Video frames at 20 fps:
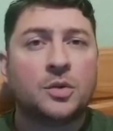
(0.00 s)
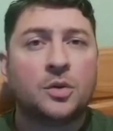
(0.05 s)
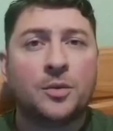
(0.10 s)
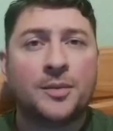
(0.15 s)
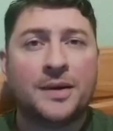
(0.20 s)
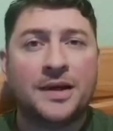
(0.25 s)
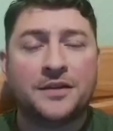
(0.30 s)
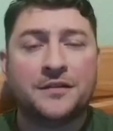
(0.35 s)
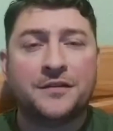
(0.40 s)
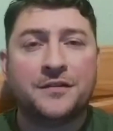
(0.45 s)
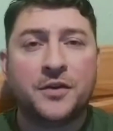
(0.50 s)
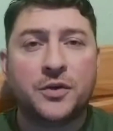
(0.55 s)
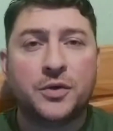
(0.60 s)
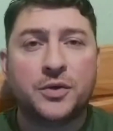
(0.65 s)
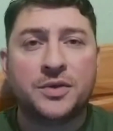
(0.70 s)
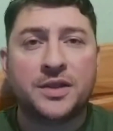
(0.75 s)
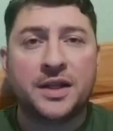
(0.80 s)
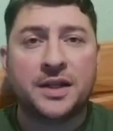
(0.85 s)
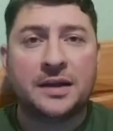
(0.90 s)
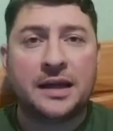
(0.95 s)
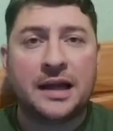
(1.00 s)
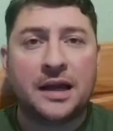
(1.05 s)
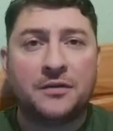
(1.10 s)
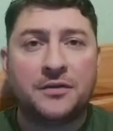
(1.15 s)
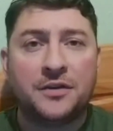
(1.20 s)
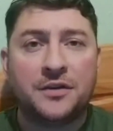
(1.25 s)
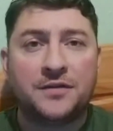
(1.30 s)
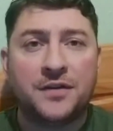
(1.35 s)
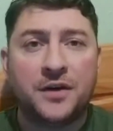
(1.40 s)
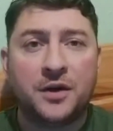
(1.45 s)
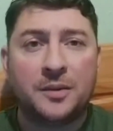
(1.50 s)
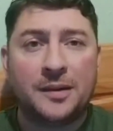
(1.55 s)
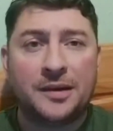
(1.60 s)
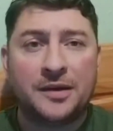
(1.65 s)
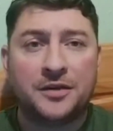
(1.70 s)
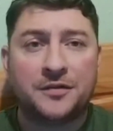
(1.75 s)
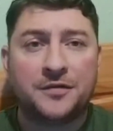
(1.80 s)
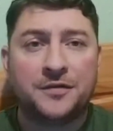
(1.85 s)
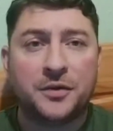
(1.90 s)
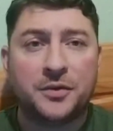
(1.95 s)
what about the food then? How have you felt about
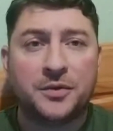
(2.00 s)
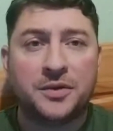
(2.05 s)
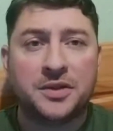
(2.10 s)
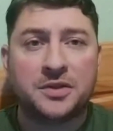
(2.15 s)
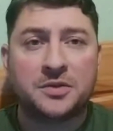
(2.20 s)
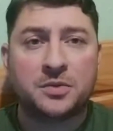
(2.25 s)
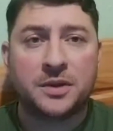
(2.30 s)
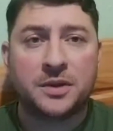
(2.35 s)
your food this